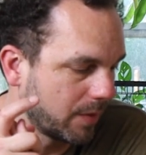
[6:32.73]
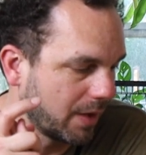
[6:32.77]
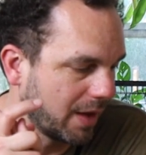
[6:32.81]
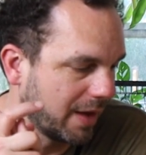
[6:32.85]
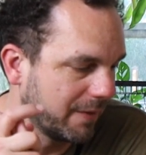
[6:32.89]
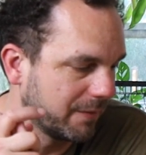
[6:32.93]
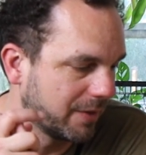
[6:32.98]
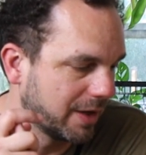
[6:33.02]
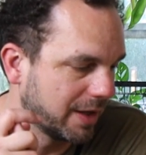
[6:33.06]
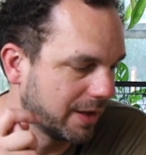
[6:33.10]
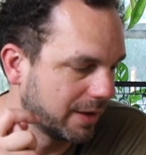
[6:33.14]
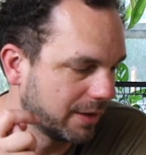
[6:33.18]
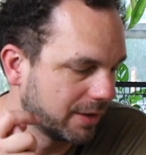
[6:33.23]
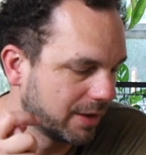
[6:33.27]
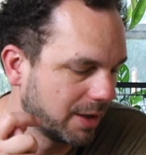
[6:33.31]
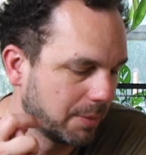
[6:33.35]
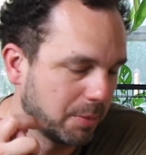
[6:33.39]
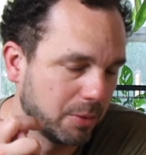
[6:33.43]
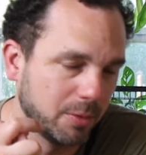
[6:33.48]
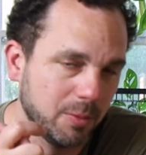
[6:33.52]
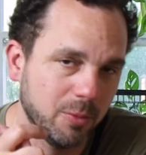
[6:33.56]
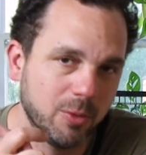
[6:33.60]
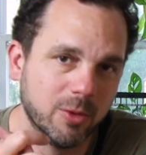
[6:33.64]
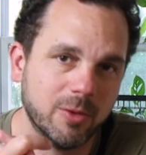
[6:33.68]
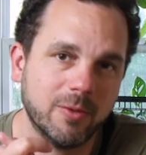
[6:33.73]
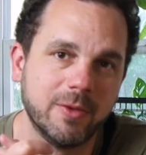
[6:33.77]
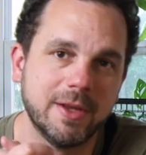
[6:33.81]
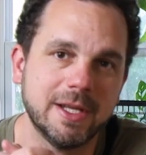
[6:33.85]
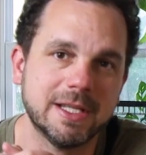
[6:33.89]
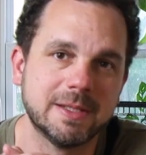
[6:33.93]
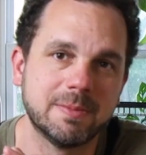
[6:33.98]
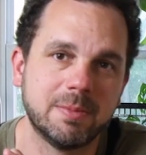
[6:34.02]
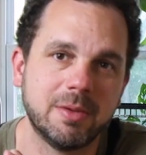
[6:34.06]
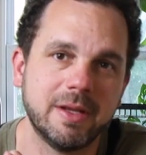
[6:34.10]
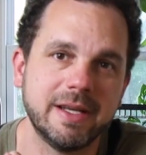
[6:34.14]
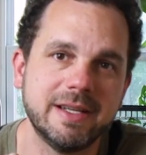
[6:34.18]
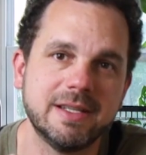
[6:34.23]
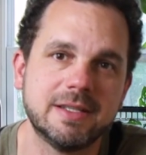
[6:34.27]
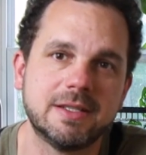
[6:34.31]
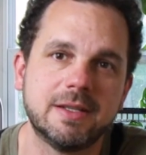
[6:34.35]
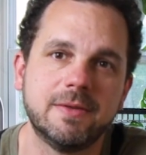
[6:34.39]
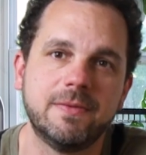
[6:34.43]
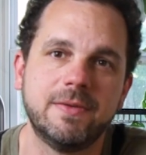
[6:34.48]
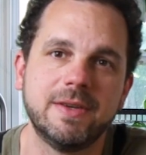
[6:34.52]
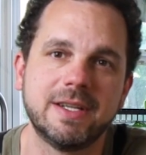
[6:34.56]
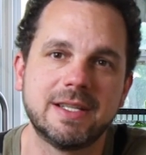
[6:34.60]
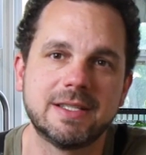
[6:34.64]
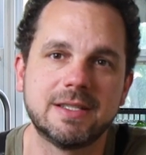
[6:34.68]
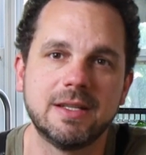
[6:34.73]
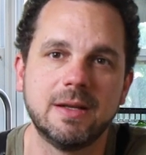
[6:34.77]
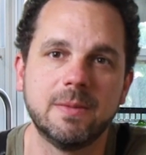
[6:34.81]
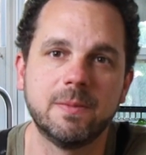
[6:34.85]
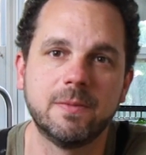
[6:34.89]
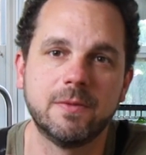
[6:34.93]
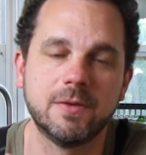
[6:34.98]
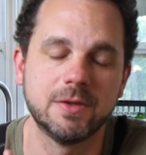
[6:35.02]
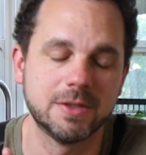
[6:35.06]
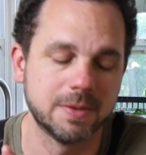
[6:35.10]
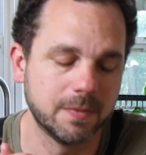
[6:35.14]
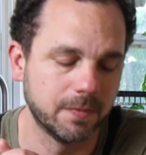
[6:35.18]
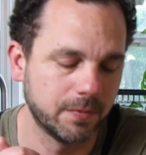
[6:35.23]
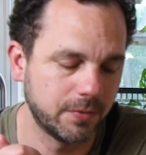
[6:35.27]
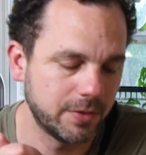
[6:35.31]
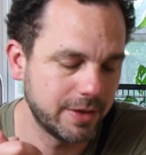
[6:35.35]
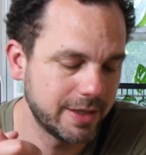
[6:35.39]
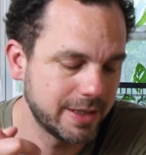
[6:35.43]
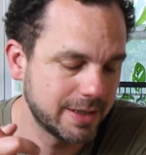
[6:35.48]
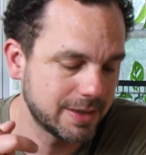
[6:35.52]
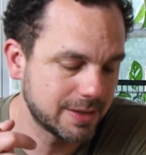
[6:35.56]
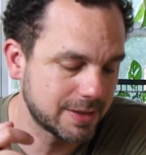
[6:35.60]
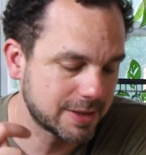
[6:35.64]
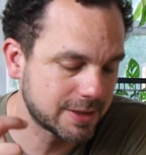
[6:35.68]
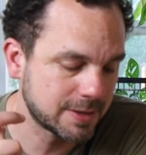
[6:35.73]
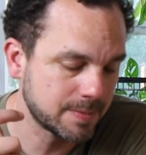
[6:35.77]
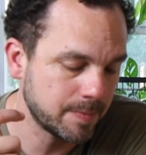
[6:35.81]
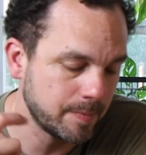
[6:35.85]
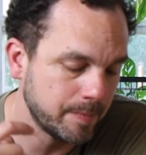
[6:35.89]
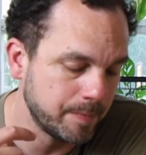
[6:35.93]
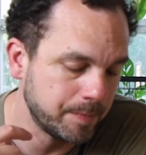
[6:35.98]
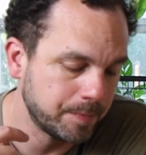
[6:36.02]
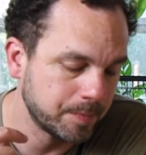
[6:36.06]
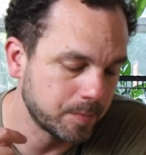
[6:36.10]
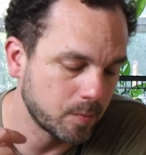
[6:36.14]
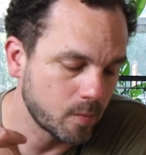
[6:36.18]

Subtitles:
I've got a couple more of these plates to fix up for some friends.